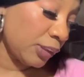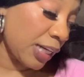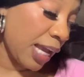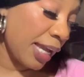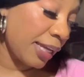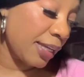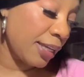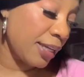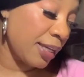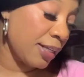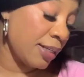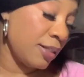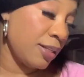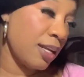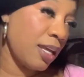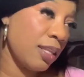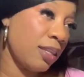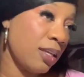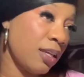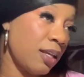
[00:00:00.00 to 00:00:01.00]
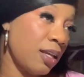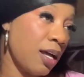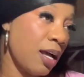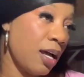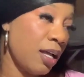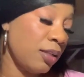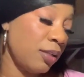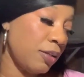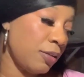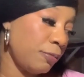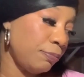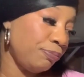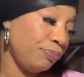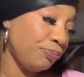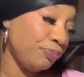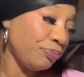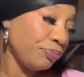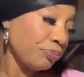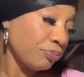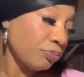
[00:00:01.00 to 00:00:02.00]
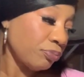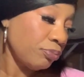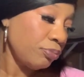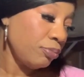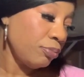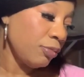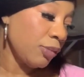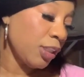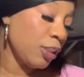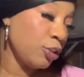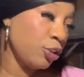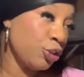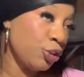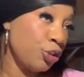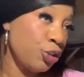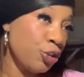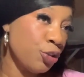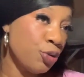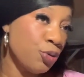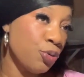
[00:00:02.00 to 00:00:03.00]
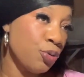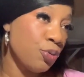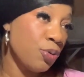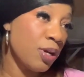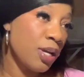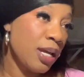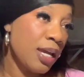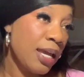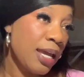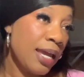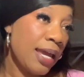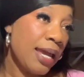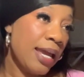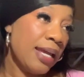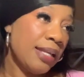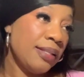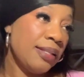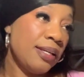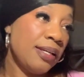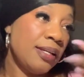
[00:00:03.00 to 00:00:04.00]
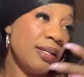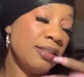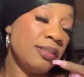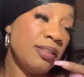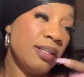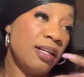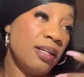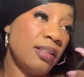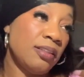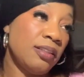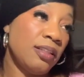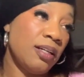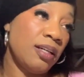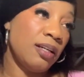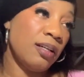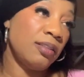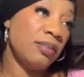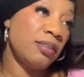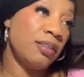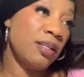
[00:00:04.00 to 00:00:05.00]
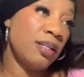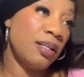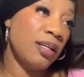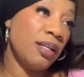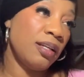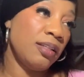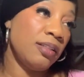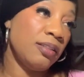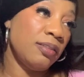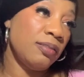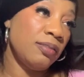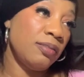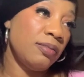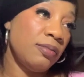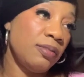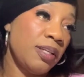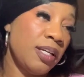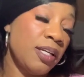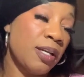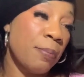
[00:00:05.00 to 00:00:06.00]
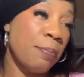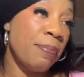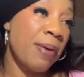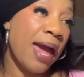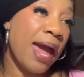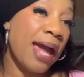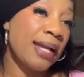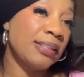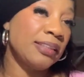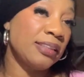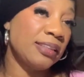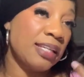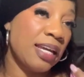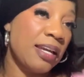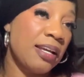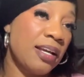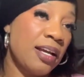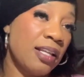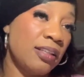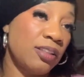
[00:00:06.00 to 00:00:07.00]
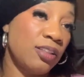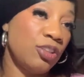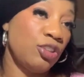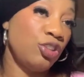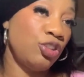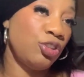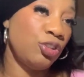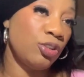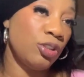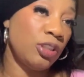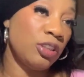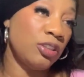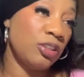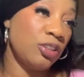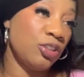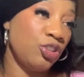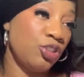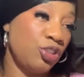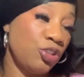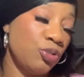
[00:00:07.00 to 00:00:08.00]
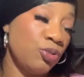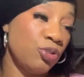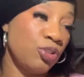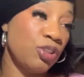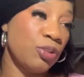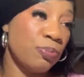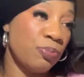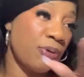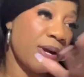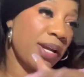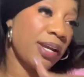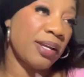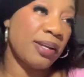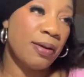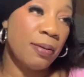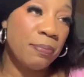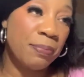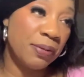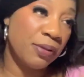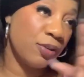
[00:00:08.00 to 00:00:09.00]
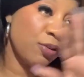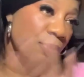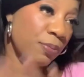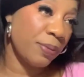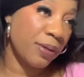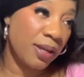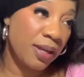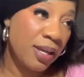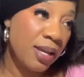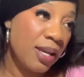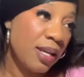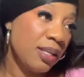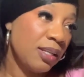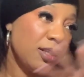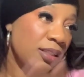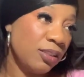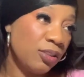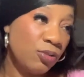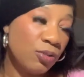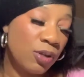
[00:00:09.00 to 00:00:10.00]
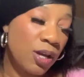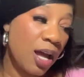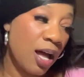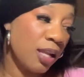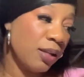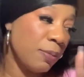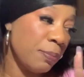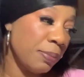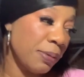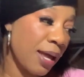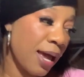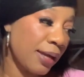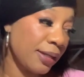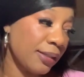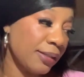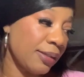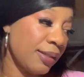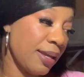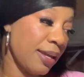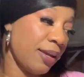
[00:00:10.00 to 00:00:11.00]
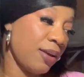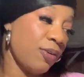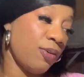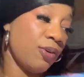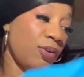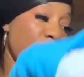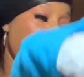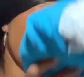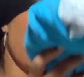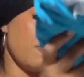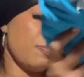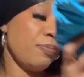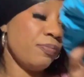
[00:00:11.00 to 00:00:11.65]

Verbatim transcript: I could get another color shoe and then a, a, a and get a bag the same color as the shoes to break it up a little bit. A little color blocking thing going on.